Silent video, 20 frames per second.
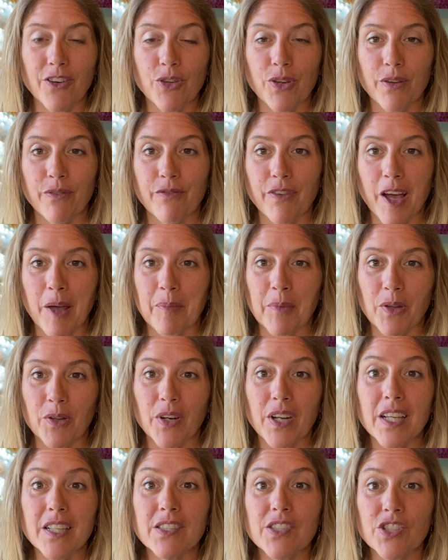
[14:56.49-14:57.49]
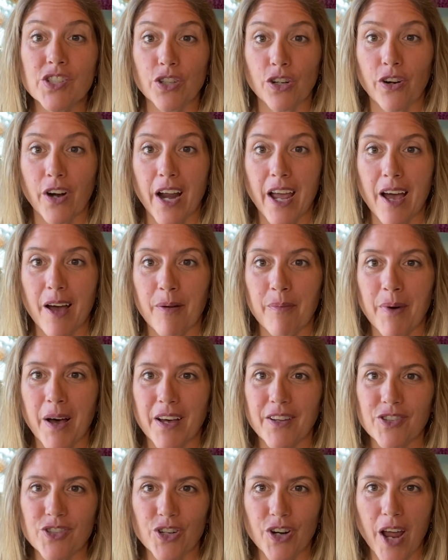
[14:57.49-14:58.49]
You can find me on Instagram
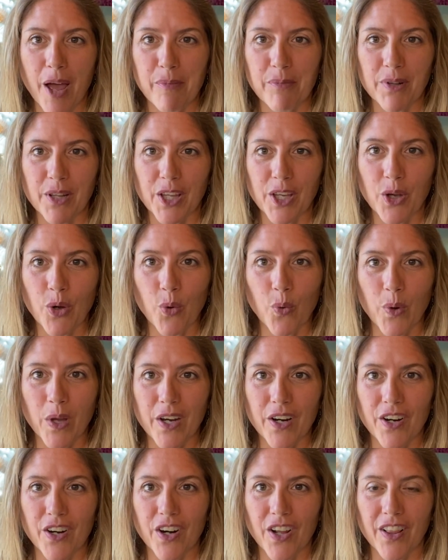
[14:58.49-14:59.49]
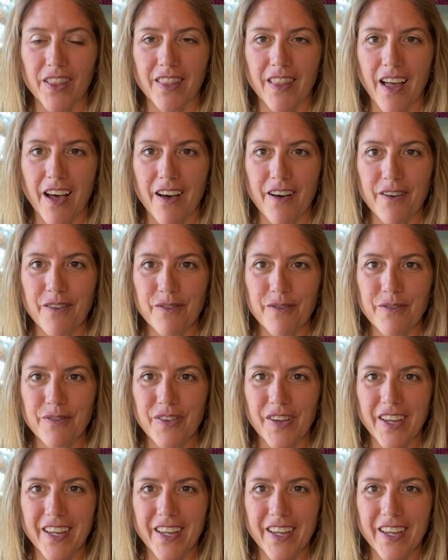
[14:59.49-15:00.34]
under Emily Weir Love.